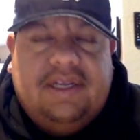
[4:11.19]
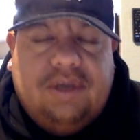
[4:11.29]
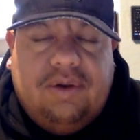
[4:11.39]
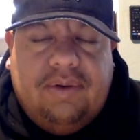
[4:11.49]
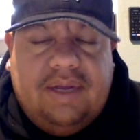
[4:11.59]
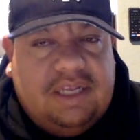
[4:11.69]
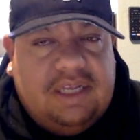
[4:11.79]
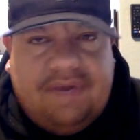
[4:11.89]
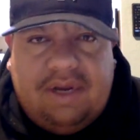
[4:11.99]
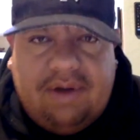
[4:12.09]
So in this
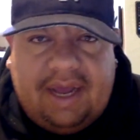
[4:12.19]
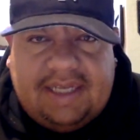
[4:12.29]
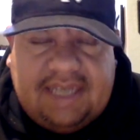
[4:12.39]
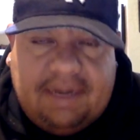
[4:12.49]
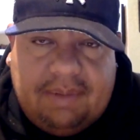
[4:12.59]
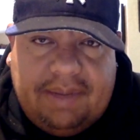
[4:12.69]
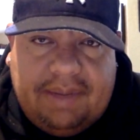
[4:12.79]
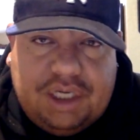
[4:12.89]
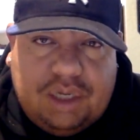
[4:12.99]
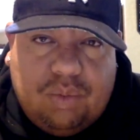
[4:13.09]
video, like I said, I'm going to
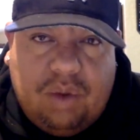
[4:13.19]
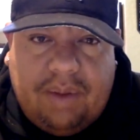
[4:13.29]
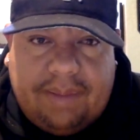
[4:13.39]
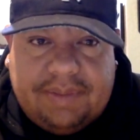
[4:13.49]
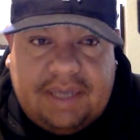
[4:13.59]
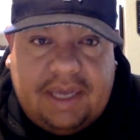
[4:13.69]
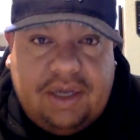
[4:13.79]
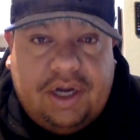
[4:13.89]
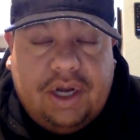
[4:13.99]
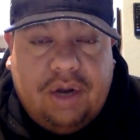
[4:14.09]
mention what website you're
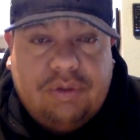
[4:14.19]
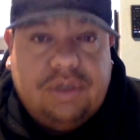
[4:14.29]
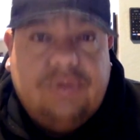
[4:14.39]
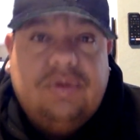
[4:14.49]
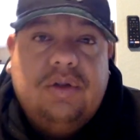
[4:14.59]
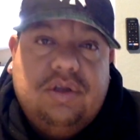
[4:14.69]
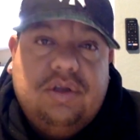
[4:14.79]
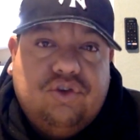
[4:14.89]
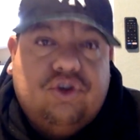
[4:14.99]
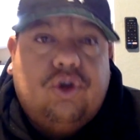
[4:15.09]
going to go to
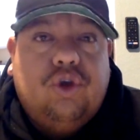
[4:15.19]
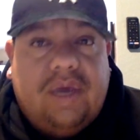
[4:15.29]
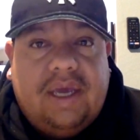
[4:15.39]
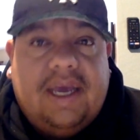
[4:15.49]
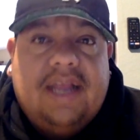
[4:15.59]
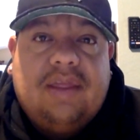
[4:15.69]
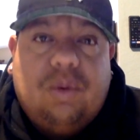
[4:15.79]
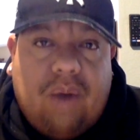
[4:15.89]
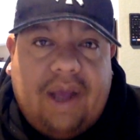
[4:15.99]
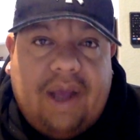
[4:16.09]
so you can get the
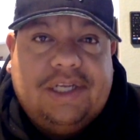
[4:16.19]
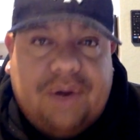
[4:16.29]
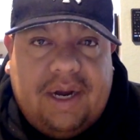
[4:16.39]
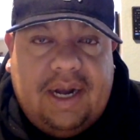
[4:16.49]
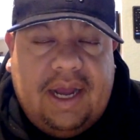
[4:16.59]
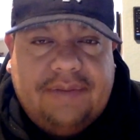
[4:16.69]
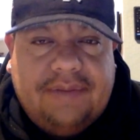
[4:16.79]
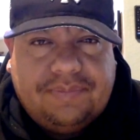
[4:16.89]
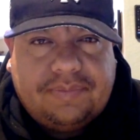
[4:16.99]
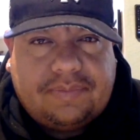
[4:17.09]
right trade line,
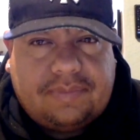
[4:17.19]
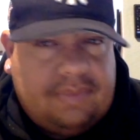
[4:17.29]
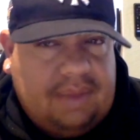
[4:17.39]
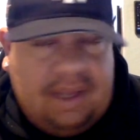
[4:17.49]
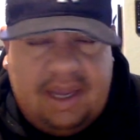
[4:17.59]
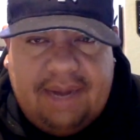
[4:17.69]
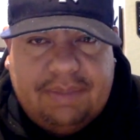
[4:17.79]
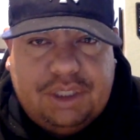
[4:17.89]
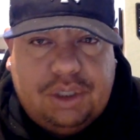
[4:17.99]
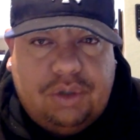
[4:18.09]
and I'm
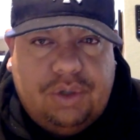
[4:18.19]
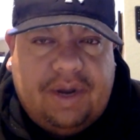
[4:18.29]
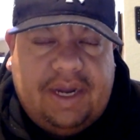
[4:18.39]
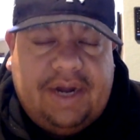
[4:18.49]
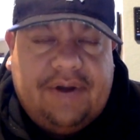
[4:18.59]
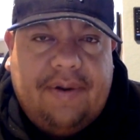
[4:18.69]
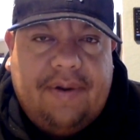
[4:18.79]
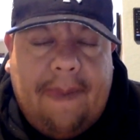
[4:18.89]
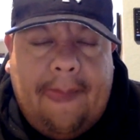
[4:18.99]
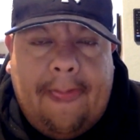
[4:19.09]
going to show you right here.
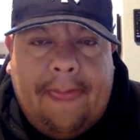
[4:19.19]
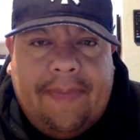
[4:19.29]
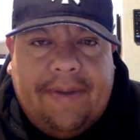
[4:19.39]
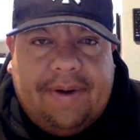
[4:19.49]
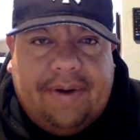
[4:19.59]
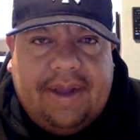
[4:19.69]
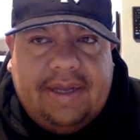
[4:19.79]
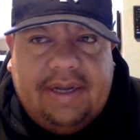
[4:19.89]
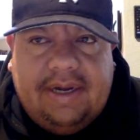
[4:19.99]
All right.